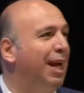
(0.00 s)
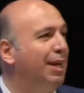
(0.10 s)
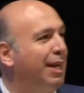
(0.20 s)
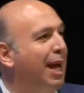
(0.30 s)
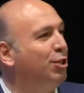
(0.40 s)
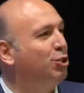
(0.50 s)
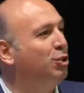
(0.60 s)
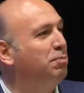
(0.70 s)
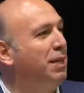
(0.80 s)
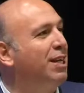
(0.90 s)
I
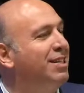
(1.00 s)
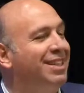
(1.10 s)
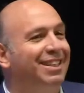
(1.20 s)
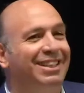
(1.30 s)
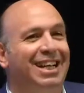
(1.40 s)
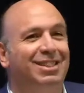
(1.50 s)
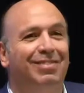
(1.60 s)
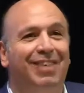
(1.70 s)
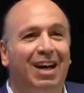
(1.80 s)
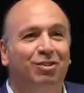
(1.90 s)
should be considered as
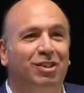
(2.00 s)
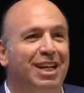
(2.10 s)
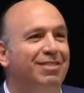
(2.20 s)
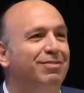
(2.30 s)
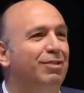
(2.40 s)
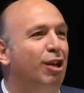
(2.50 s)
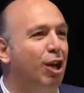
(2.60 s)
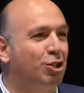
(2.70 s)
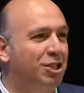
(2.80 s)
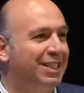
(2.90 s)
the founder of the
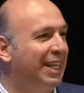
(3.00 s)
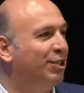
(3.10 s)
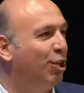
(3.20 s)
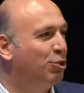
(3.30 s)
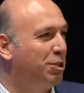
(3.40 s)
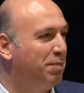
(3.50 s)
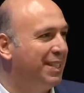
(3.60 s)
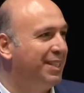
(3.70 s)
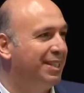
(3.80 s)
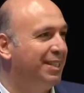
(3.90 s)
largest technology
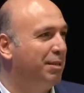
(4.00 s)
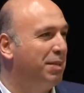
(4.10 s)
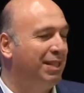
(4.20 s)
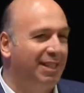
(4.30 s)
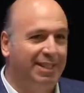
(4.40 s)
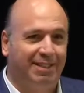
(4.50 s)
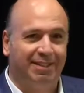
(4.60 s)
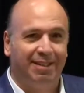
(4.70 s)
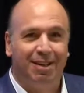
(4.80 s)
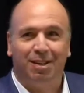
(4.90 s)
business in the Middle
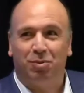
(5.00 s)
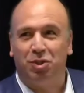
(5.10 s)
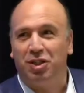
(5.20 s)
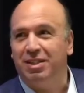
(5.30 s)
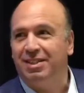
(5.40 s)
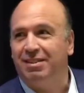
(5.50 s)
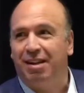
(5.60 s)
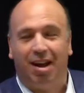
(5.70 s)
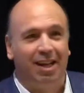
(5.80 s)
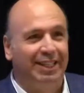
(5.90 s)
East, which is
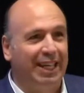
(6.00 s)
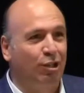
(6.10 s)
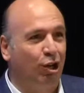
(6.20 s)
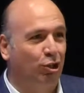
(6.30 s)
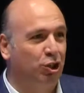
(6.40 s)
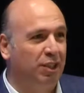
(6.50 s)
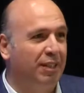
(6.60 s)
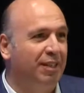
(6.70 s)
Raya Technology.